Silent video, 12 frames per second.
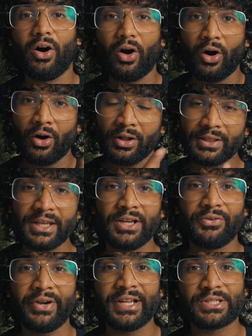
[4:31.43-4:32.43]
all the
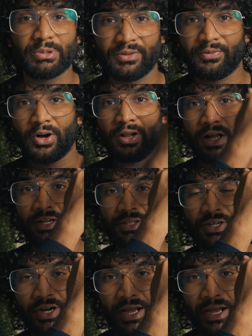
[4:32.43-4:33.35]
ingredients will fall under